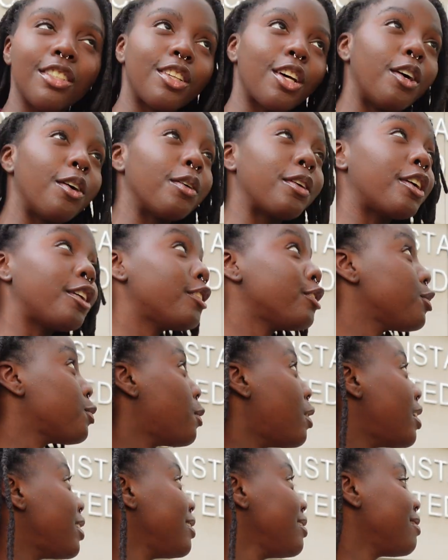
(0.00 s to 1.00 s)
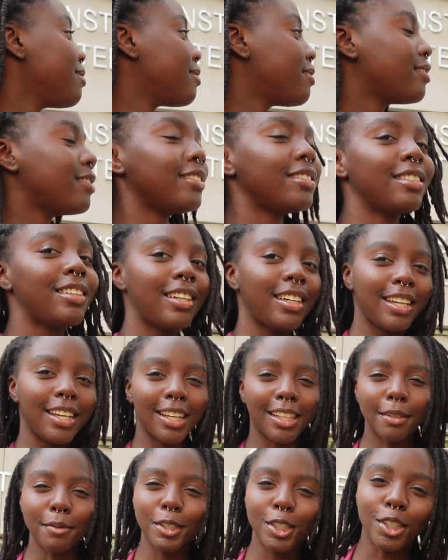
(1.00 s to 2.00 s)
So here's one.
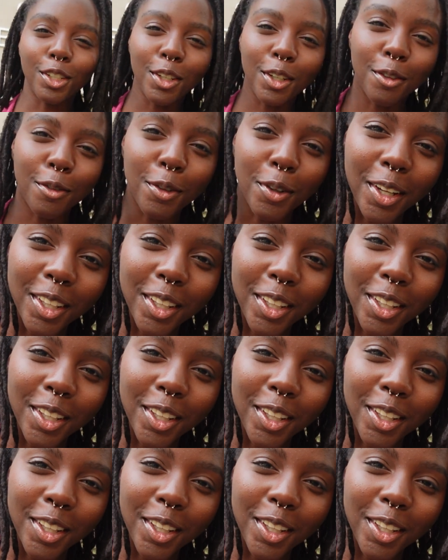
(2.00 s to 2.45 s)
Let me show you a few